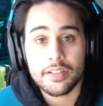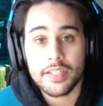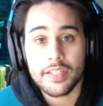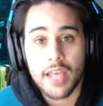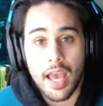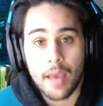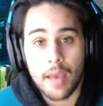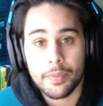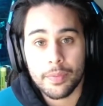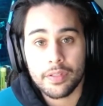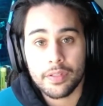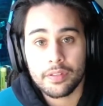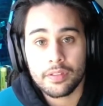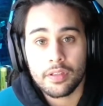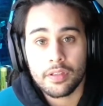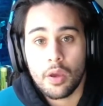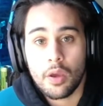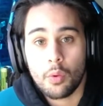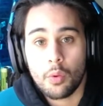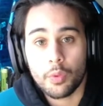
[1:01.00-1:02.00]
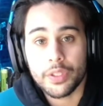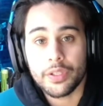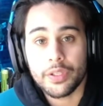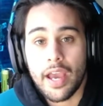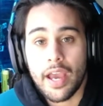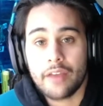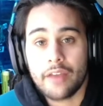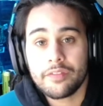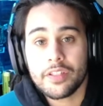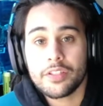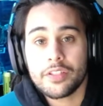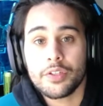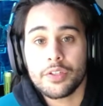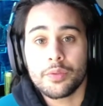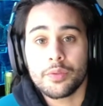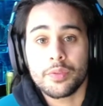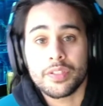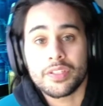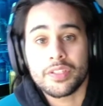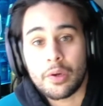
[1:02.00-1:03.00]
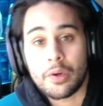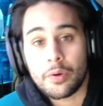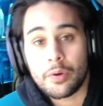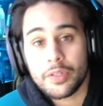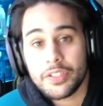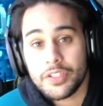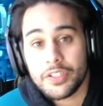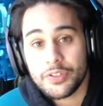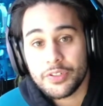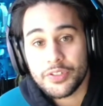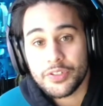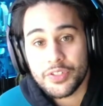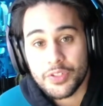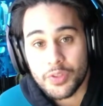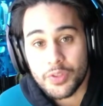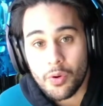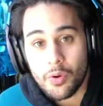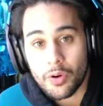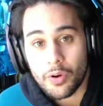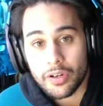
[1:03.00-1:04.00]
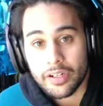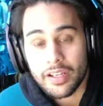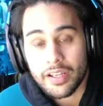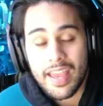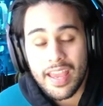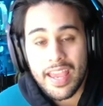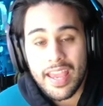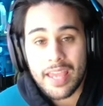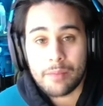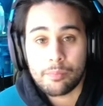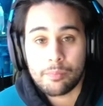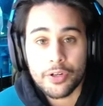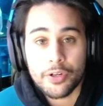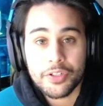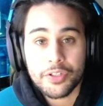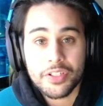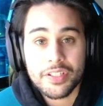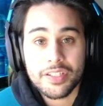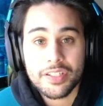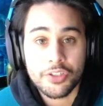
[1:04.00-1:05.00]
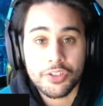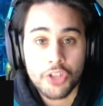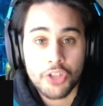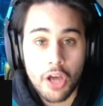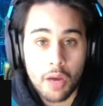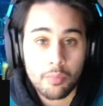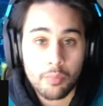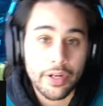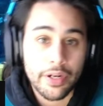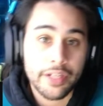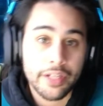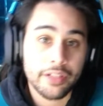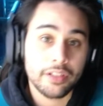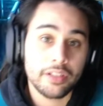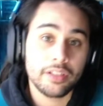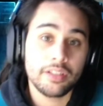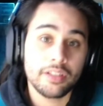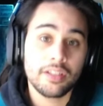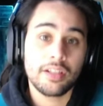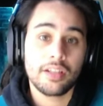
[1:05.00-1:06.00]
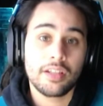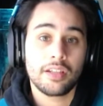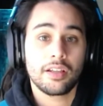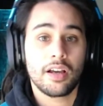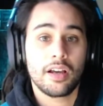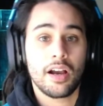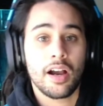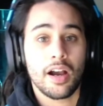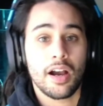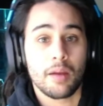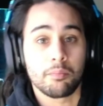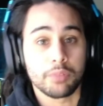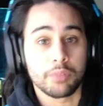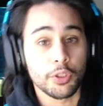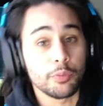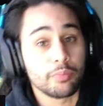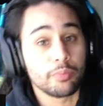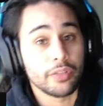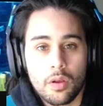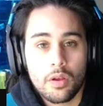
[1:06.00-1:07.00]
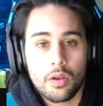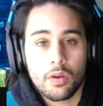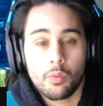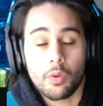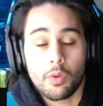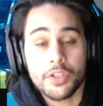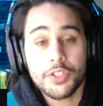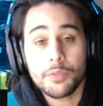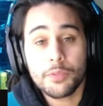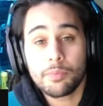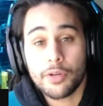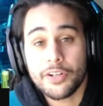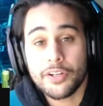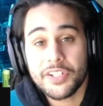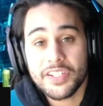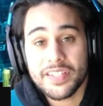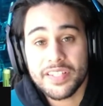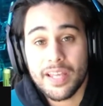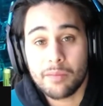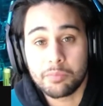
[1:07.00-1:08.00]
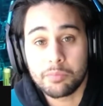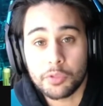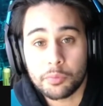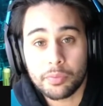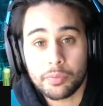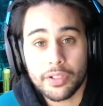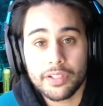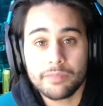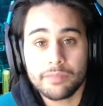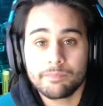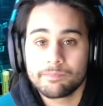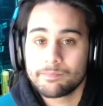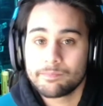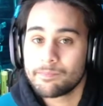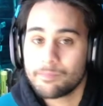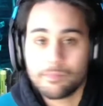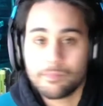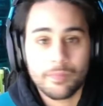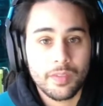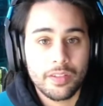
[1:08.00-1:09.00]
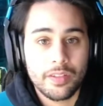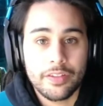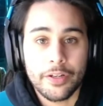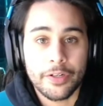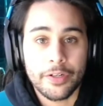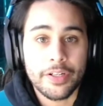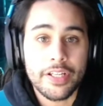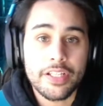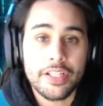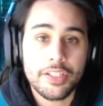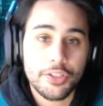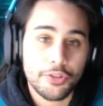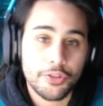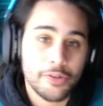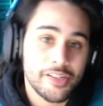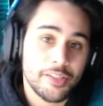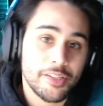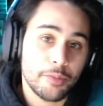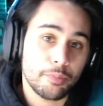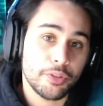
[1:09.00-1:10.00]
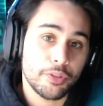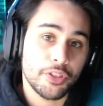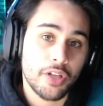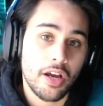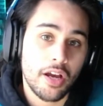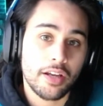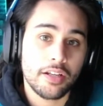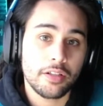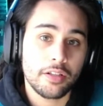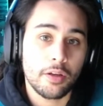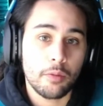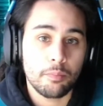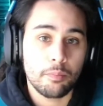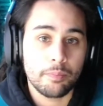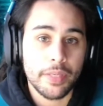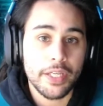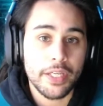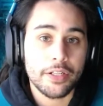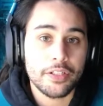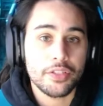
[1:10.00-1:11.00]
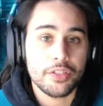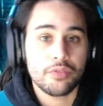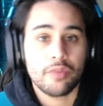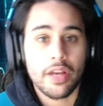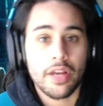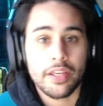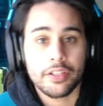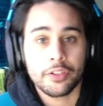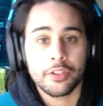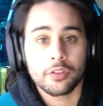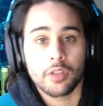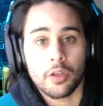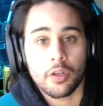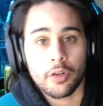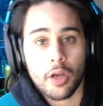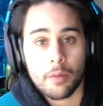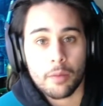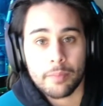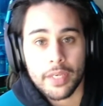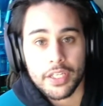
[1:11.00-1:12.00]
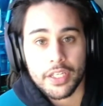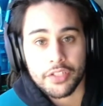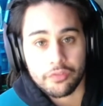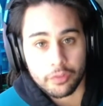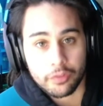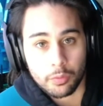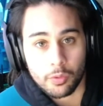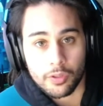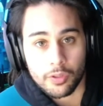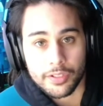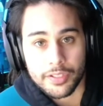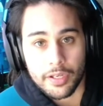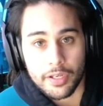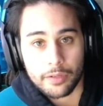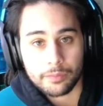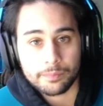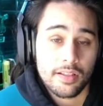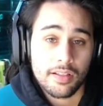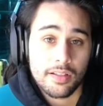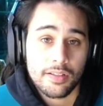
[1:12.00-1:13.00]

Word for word: happen, what you have to do is go into your store and purchase the Jawbreaker uh, blueprint. Once you purchase that blueprint, there it is, Street Sweeper Shotgun appears right in your loadout page for Warzone.